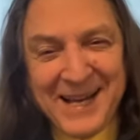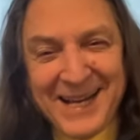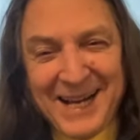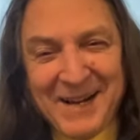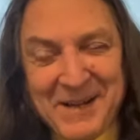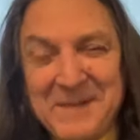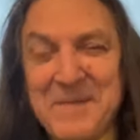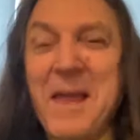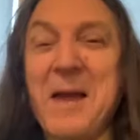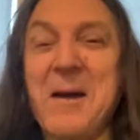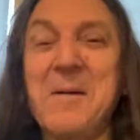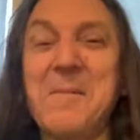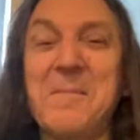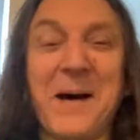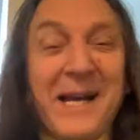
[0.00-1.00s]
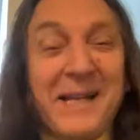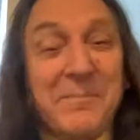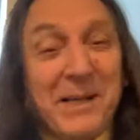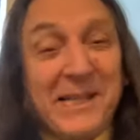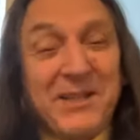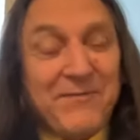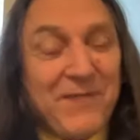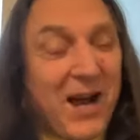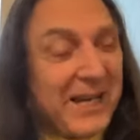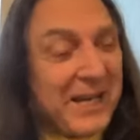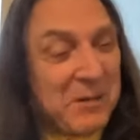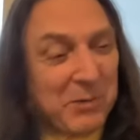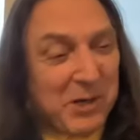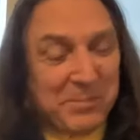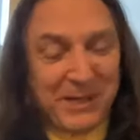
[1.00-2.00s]
Uh, but
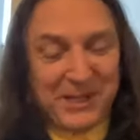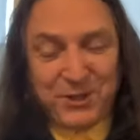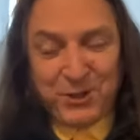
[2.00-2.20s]
Shivangi will be